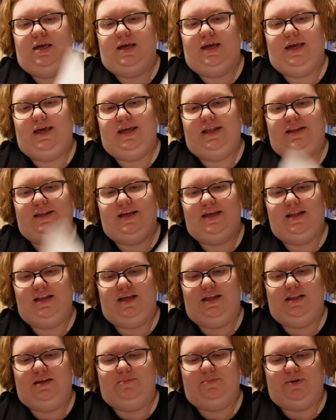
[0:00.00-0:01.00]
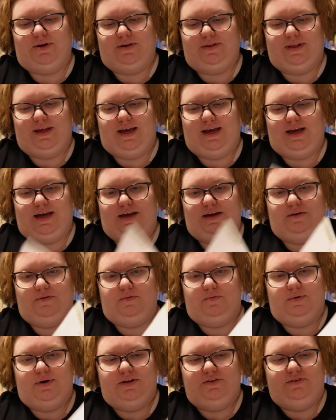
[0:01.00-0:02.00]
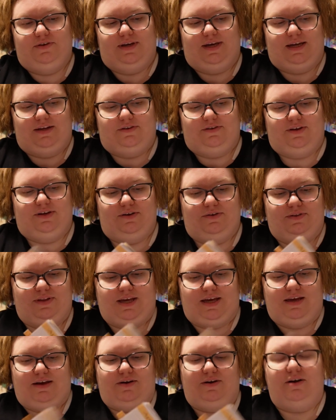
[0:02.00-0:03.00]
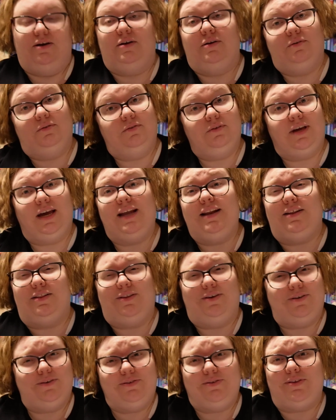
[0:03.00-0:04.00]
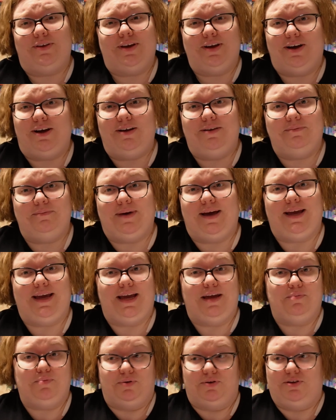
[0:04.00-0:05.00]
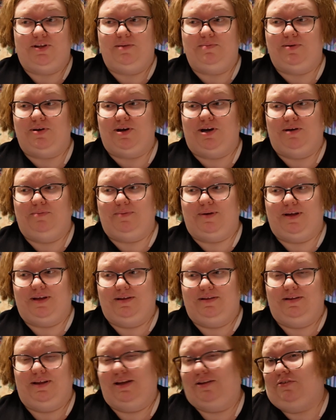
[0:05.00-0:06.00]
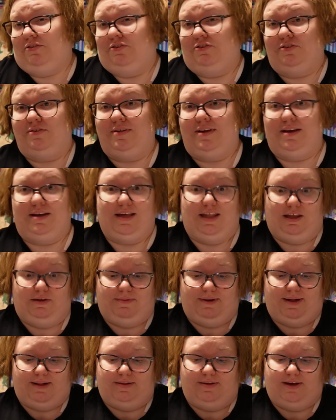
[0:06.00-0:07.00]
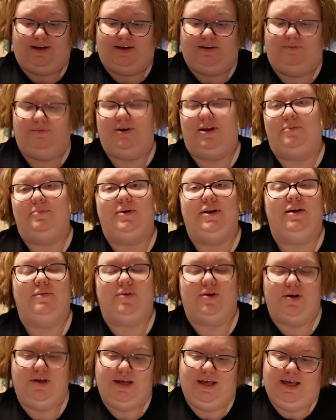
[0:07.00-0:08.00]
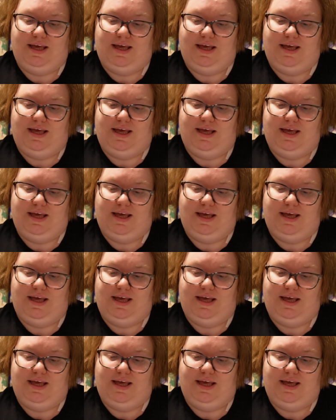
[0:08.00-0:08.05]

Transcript: And then the books that I want to get to that are kind of loosely on my April TBR, but like they're just NetGalley reads, so I can read them whenever.